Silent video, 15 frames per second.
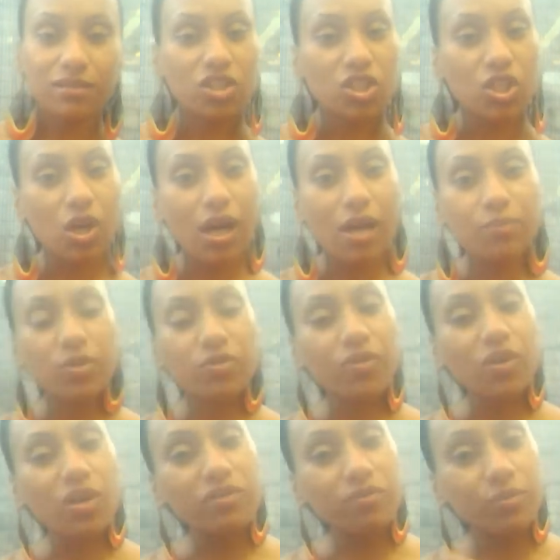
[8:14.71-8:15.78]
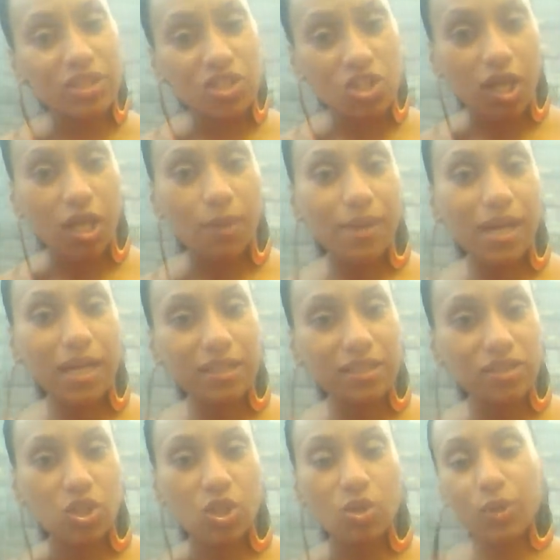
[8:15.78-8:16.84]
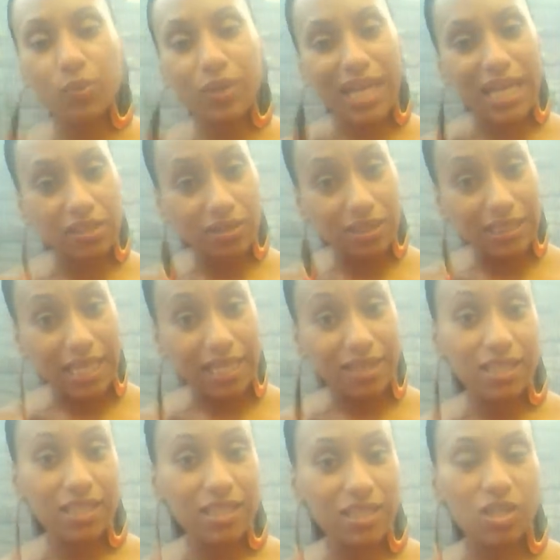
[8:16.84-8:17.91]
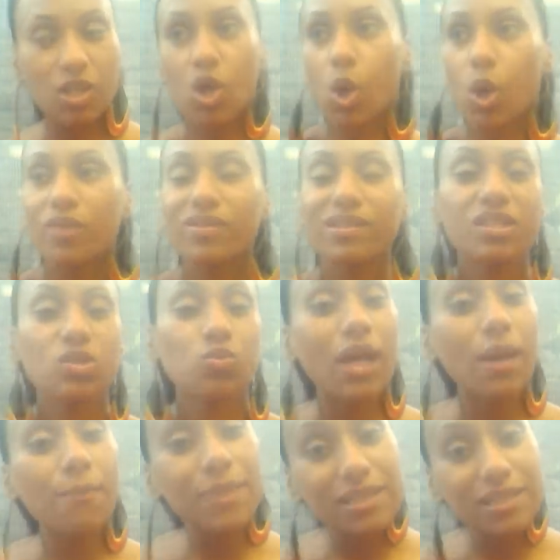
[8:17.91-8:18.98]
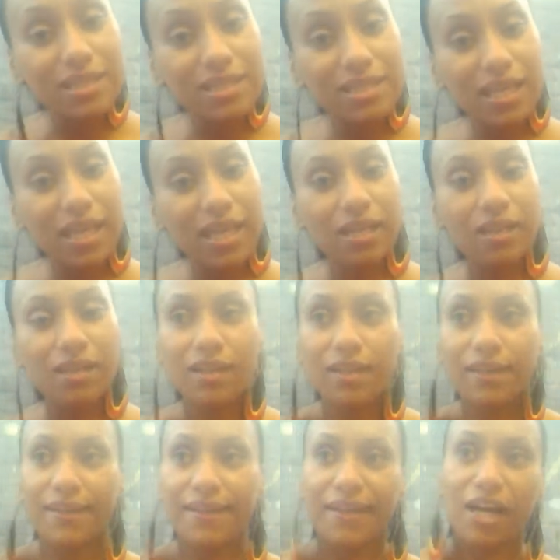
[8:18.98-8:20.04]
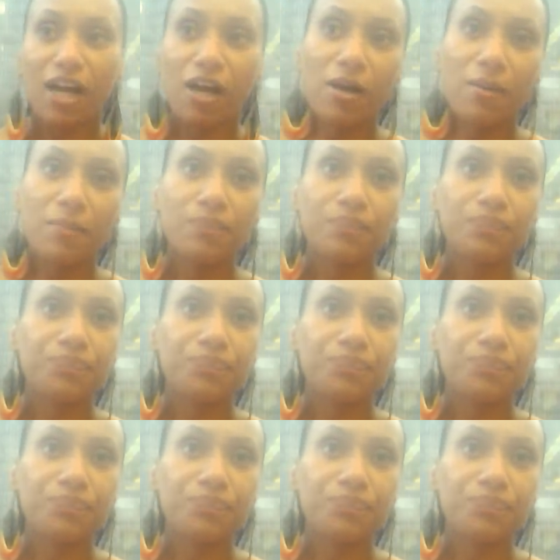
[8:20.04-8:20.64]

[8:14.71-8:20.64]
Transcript: You know, I prefer if we talk about it, you know, can we handle it like this? Or this is what I meant to say. Um,